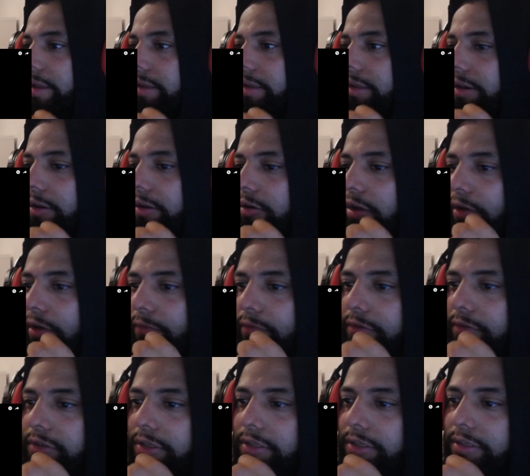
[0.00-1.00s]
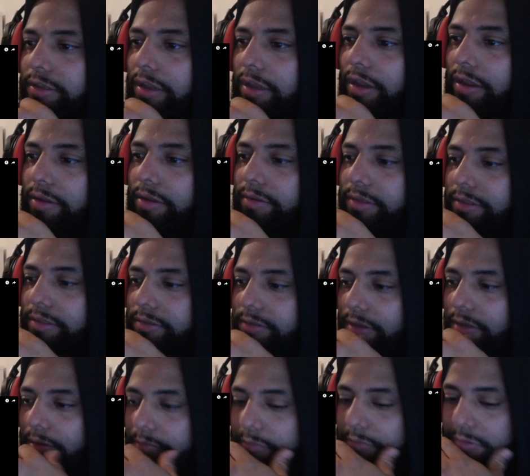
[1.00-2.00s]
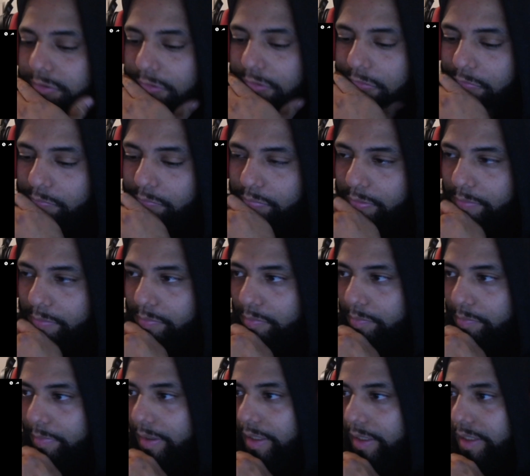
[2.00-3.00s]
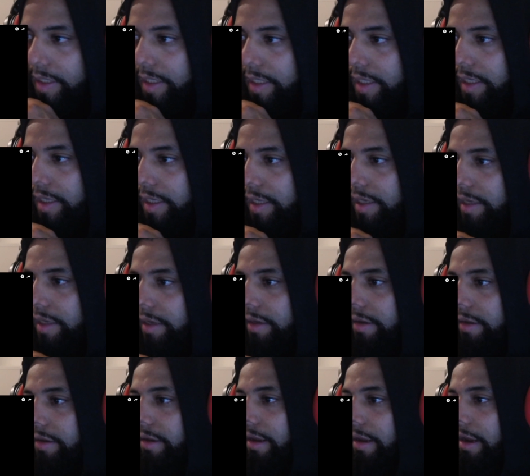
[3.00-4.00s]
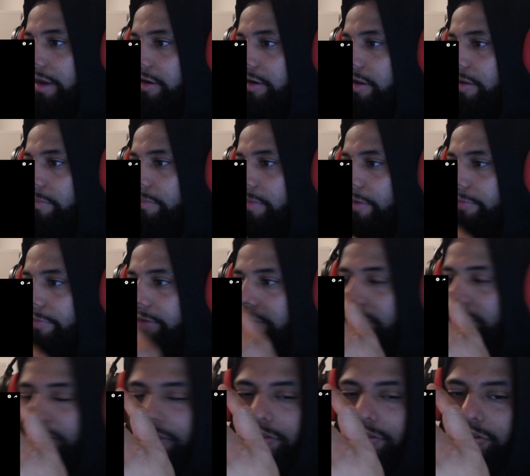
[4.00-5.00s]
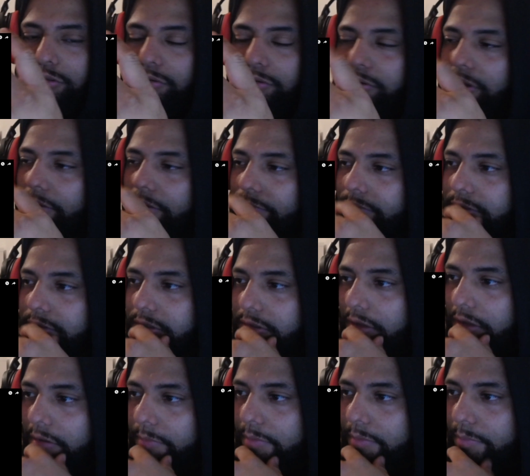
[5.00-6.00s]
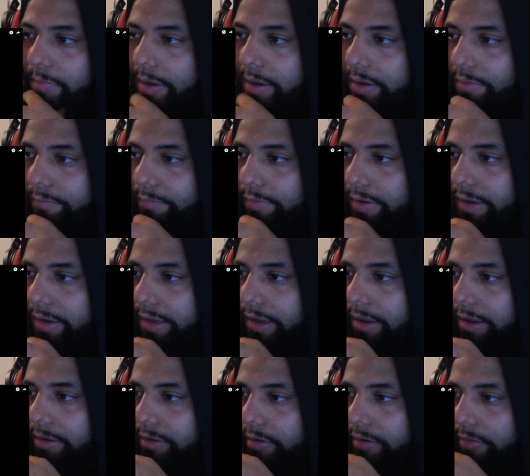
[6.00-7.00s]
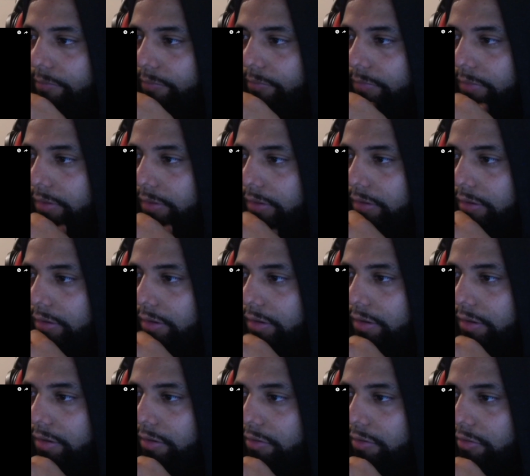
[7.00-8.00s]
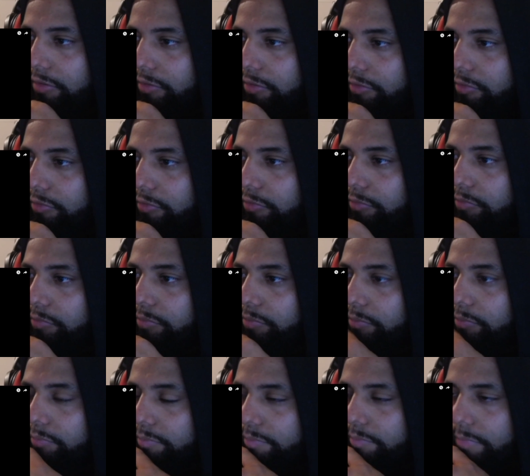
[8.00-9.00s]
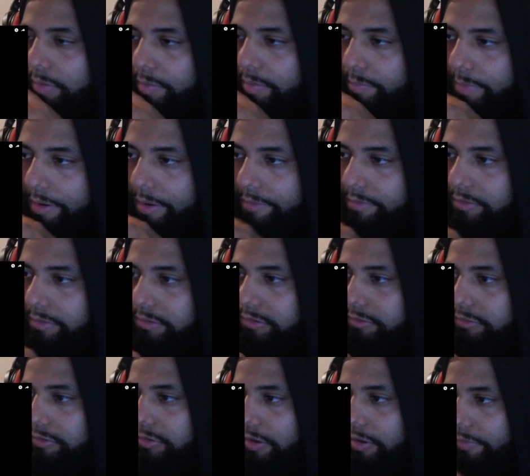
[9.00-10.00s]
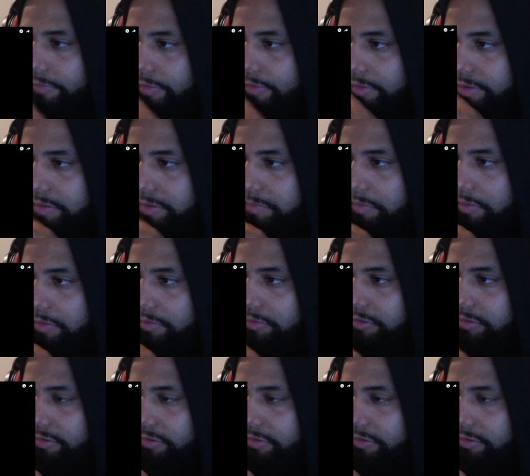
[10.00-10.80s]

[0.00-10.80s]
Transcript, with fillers: He done a cover to the uh, this um, song, people, man and um, I think he done two covers. You know what I mean, Makaveli and um, Hail Mary's cover as well.